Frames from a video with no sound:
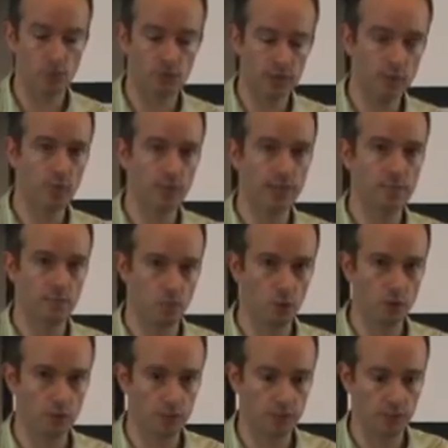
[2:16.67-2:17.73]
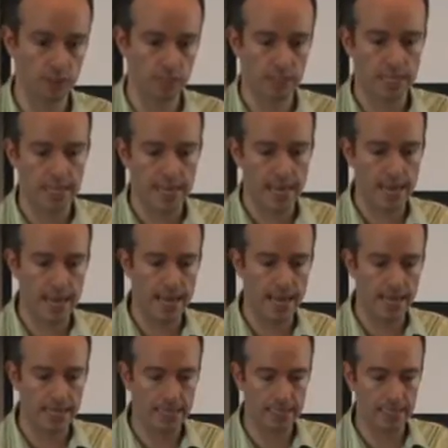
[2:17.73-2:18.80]
really important
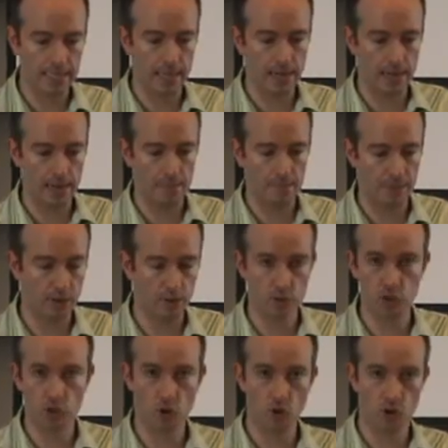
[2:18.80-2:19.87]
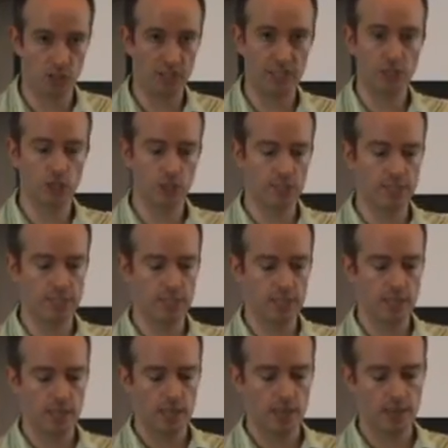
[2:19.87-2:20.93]
and there's no contingency,